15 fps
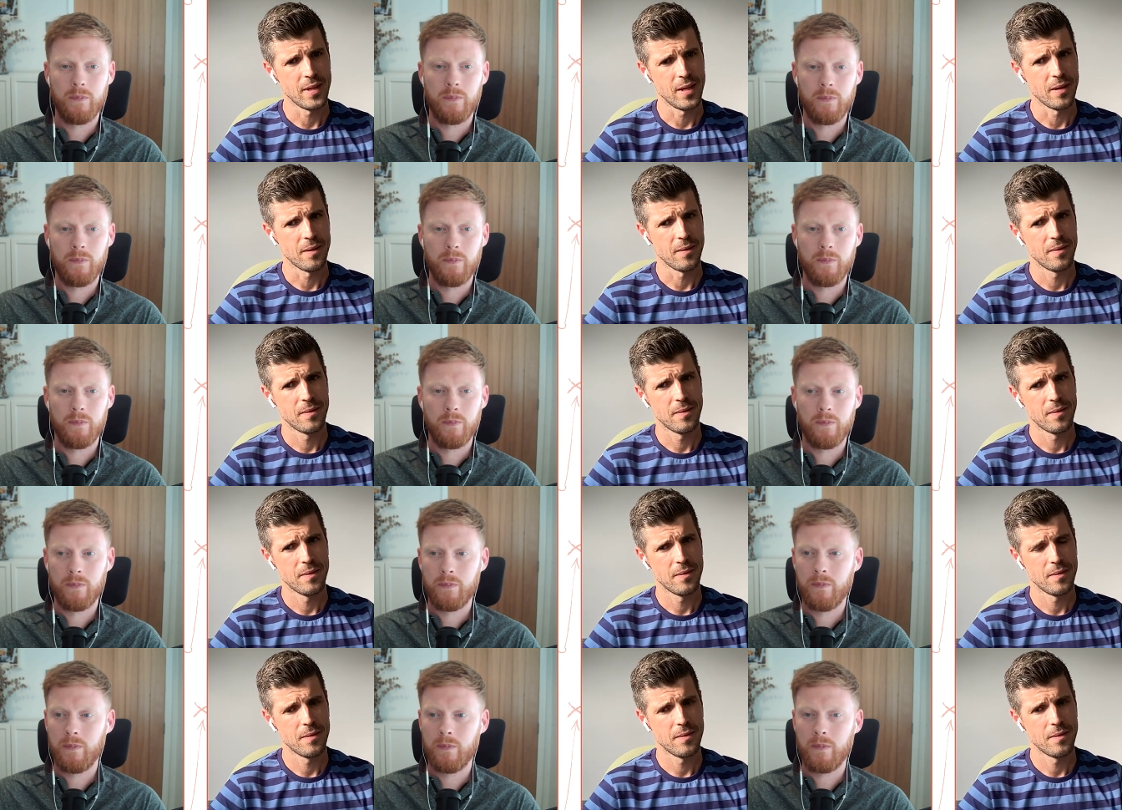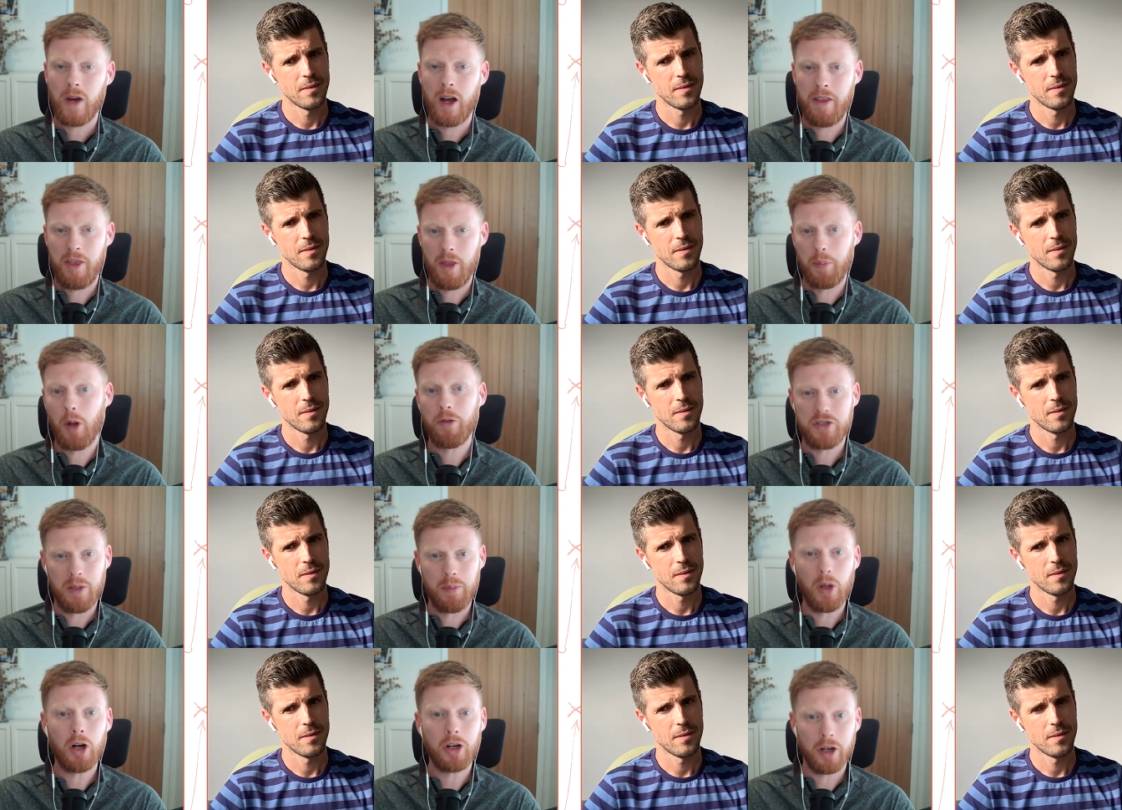Speaker 1: yeah,
Speaker 2: and then the
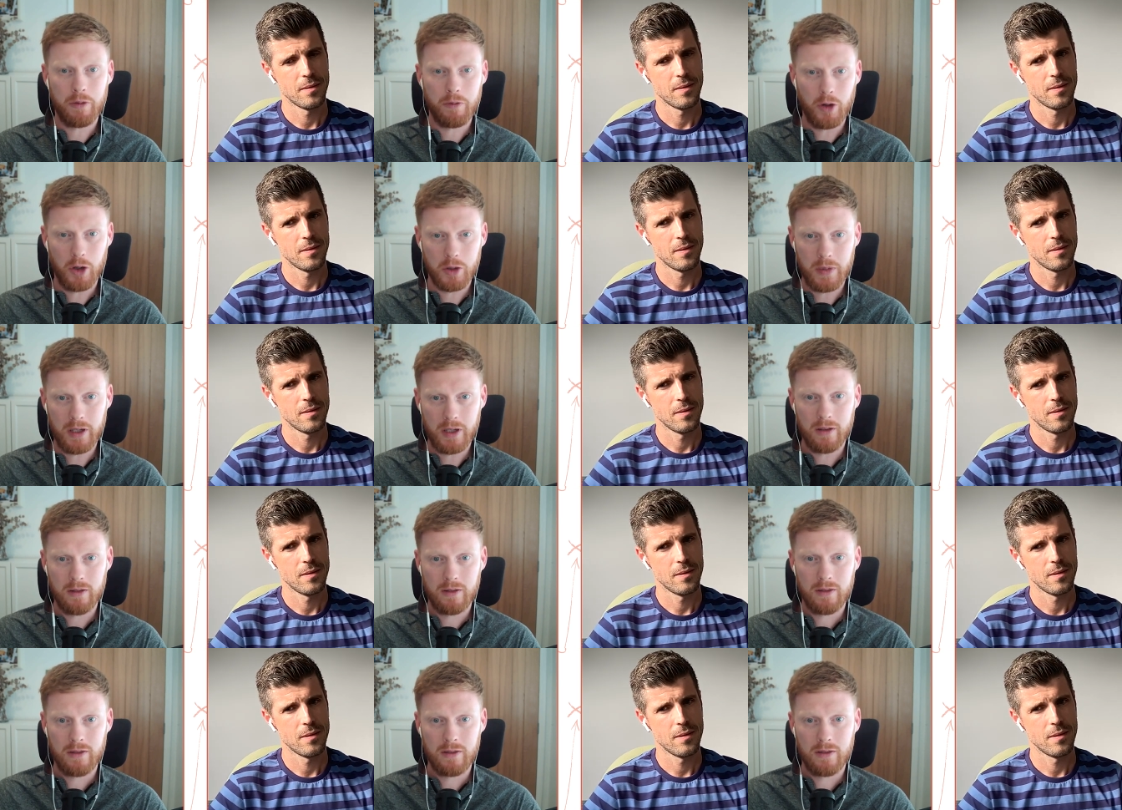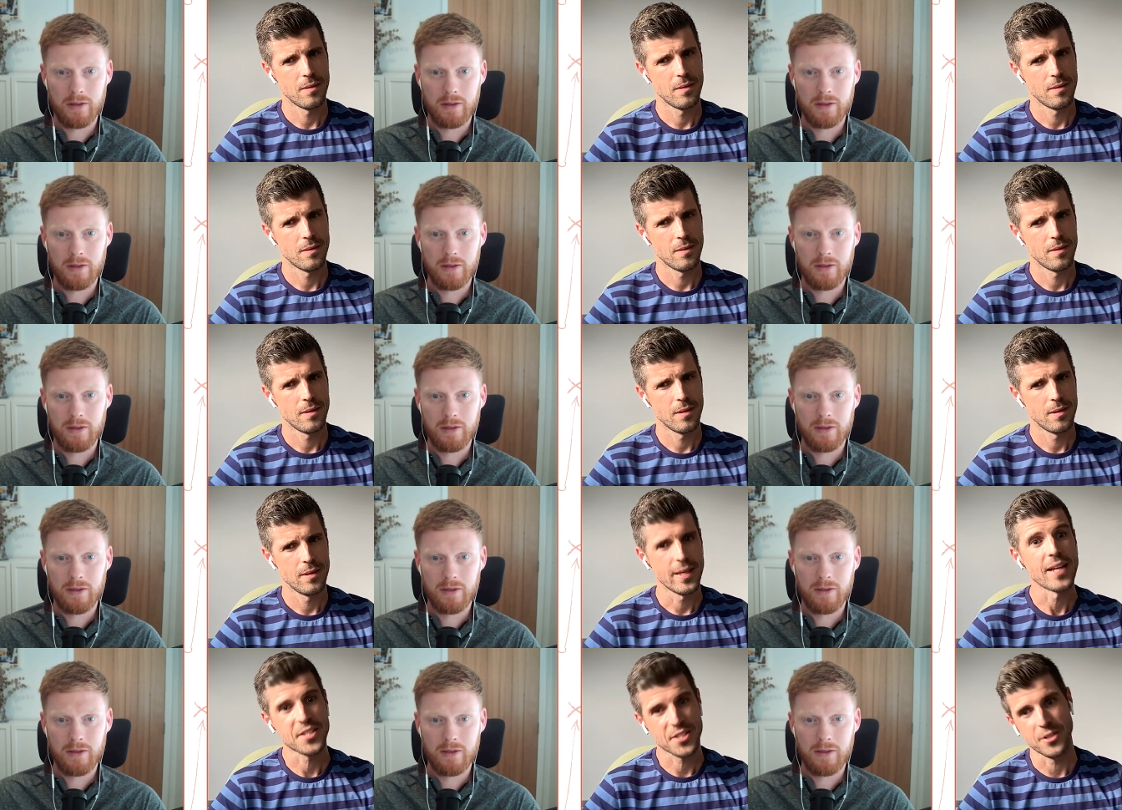obviously block on the force plate.
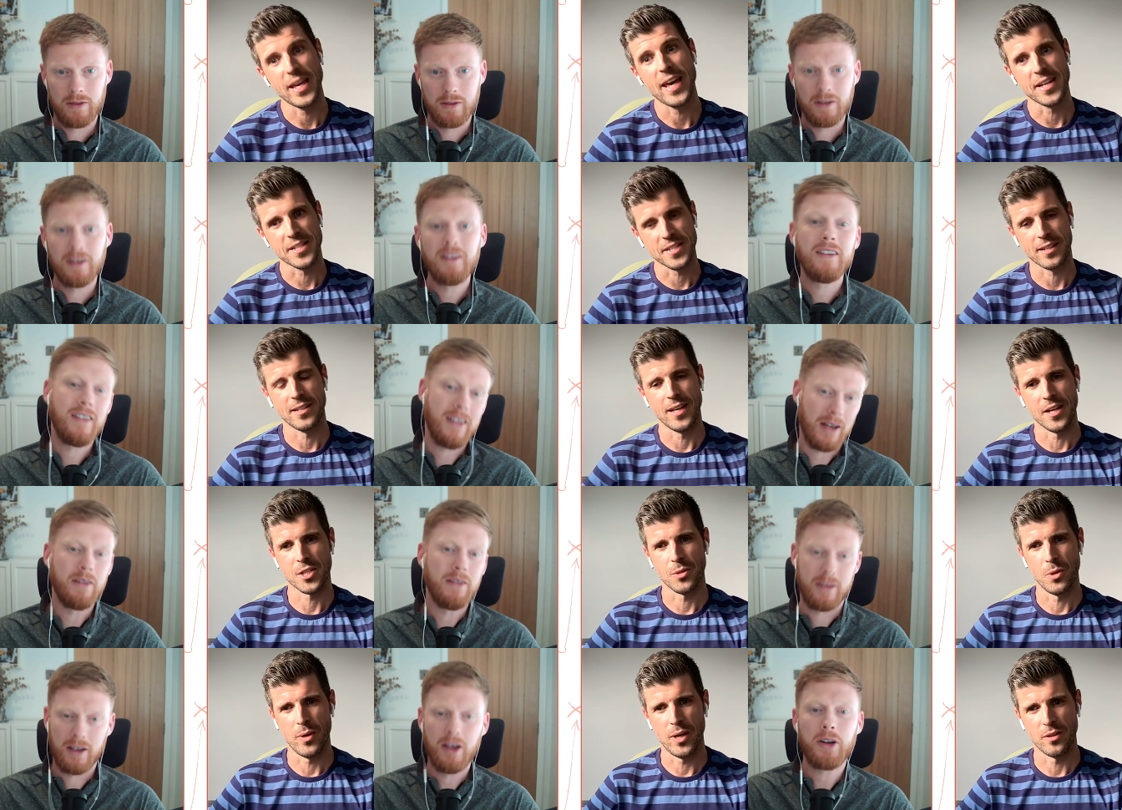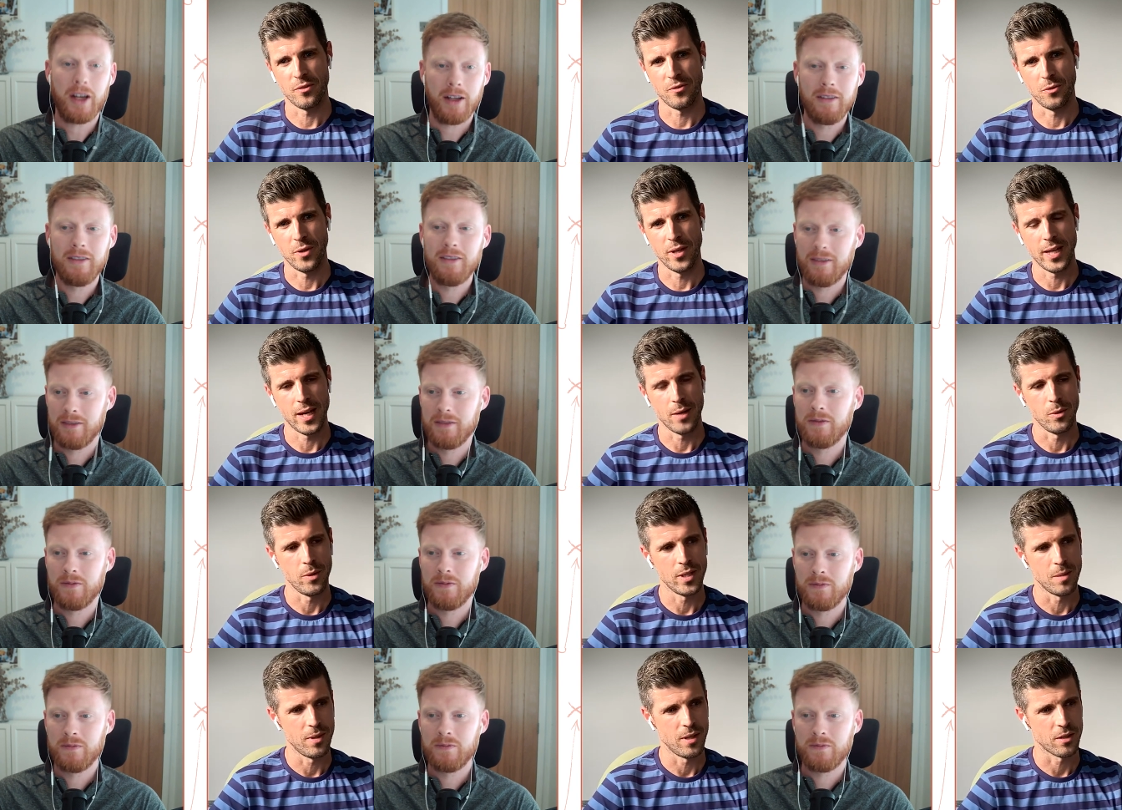
Speaker 1: Yes, so, yeah, exactly. Yeah, yeah. so we weigh the okay. we, yeah we
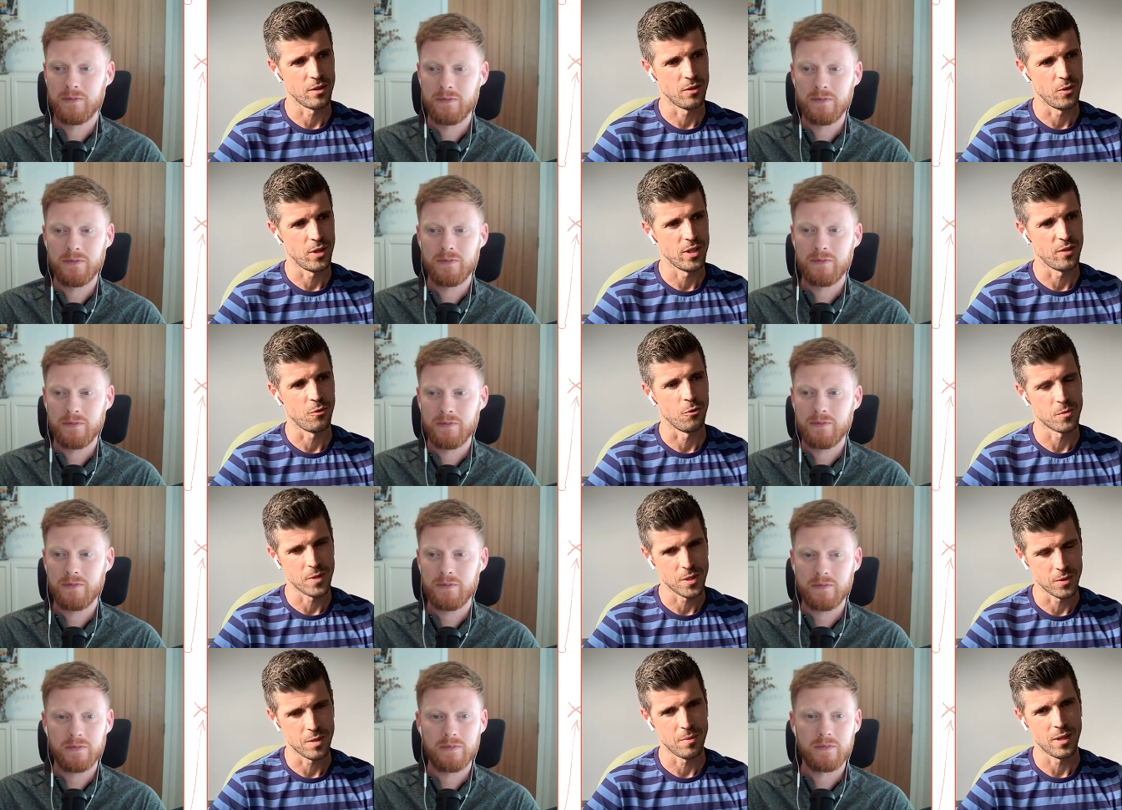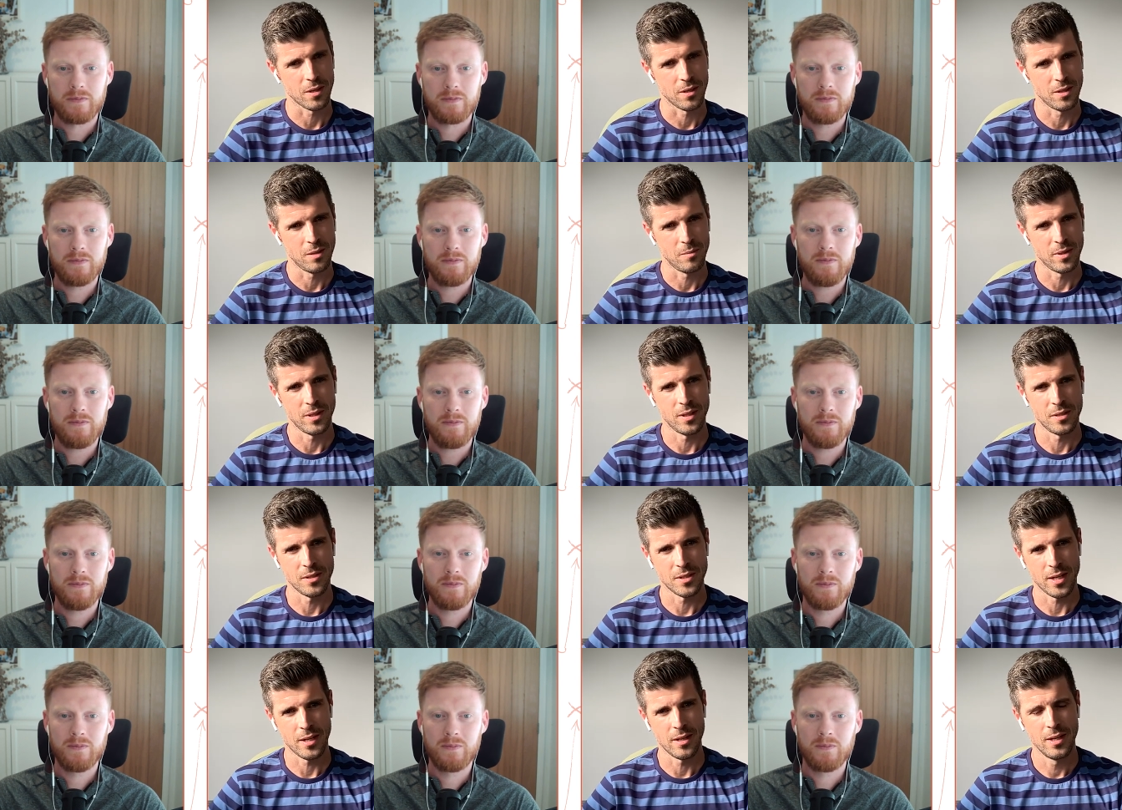weigh the block and the, are the force with the block on them and,
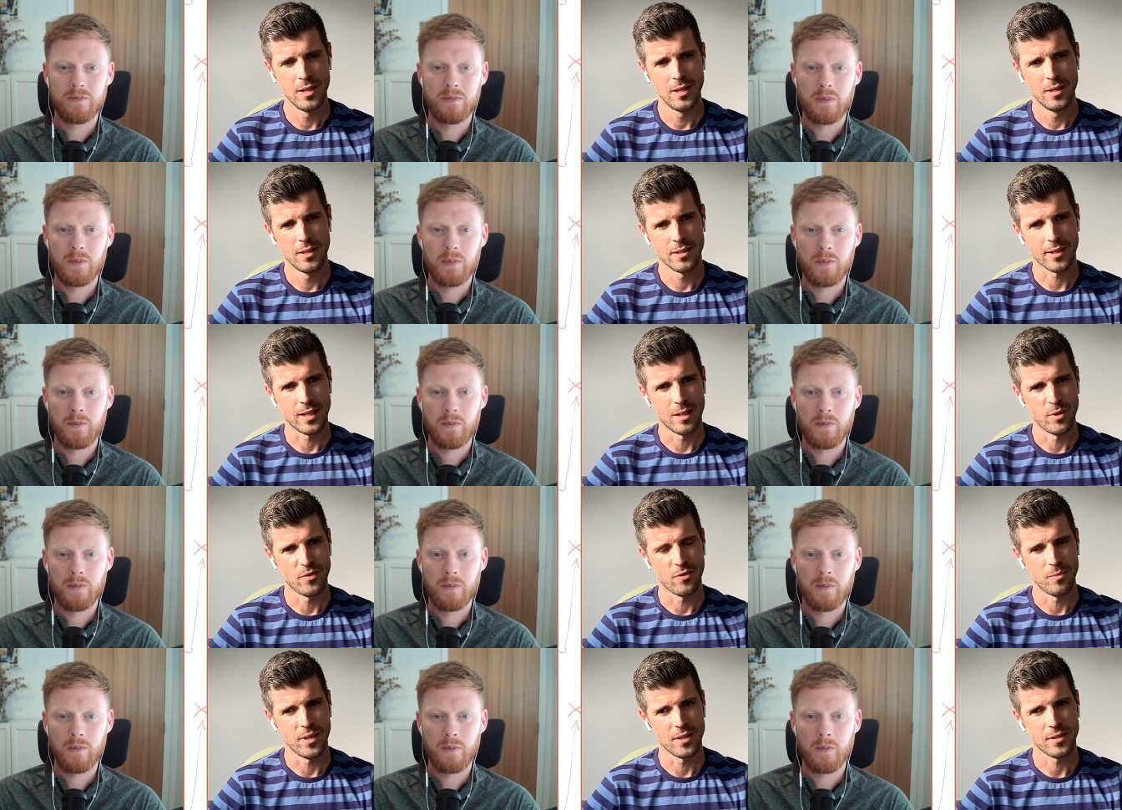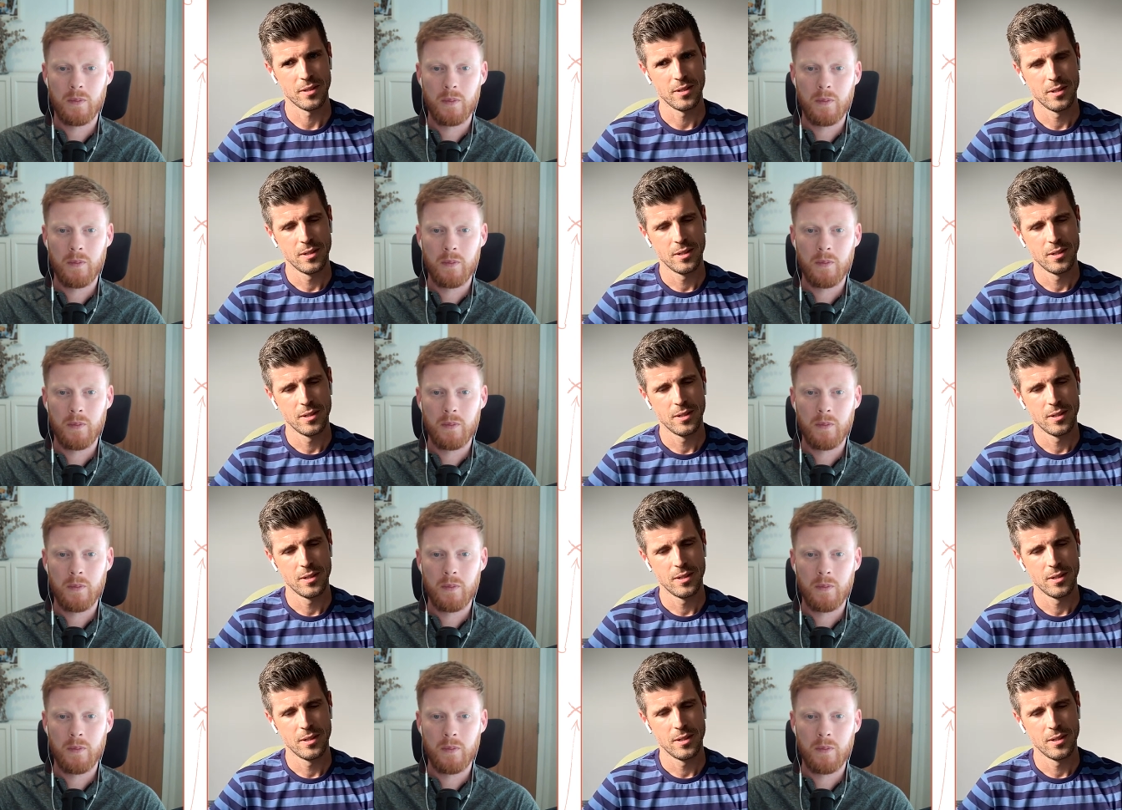and uh, calibrate from that.